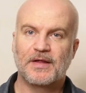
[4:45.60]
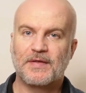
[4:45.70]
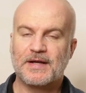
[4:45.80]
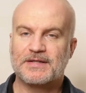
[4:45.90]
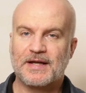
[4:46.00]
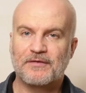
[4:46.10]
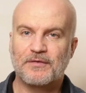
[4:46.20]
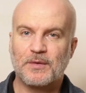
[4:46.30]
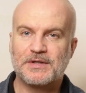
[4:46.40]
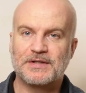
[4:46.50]
Thanks again
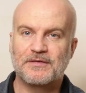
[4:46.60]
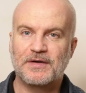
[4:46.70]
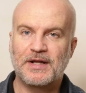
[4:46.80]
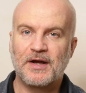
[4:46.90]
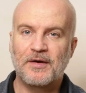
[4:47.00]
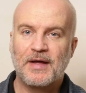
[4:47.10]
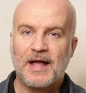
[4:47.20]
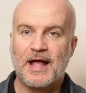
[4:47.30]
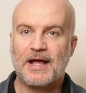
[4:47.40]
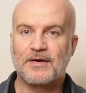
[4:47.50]
for watching the video
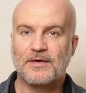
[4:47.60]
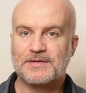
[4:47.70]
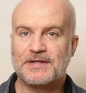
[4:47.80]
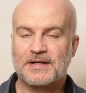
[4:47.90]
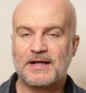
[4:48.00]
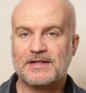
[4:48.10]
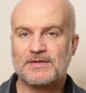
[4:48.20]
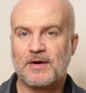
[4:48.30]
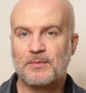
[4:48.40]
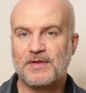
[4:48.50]
and I'll see you next
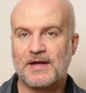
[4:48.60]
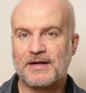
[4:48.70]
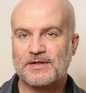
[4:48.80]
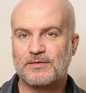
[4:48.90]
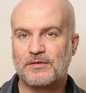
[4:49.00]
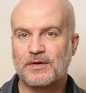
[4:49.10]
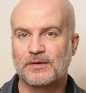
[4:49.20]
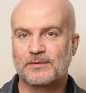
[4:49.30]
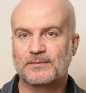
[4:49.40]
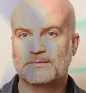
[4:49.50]
time with our next review.